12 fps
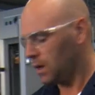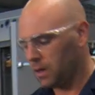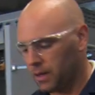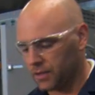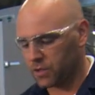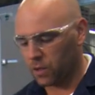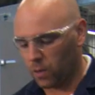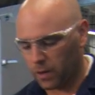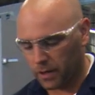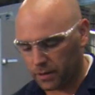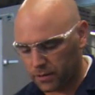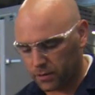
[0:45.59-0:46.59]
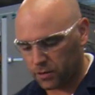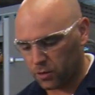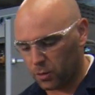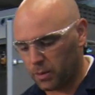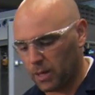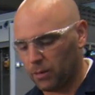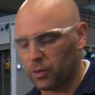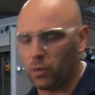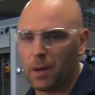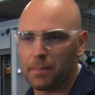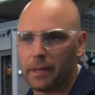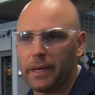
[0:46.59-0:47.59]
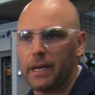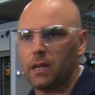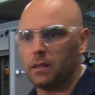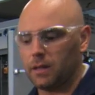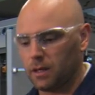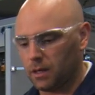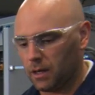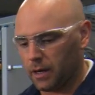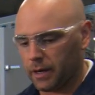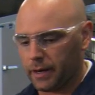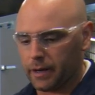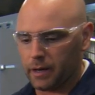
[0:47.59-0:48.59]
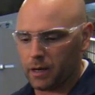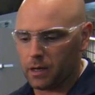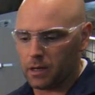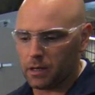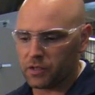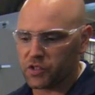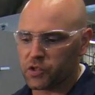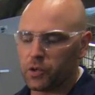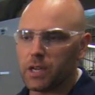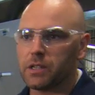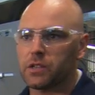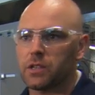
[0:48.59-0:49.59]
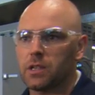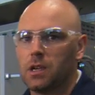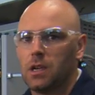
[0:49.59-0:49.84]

that's going to be able to replicate the stress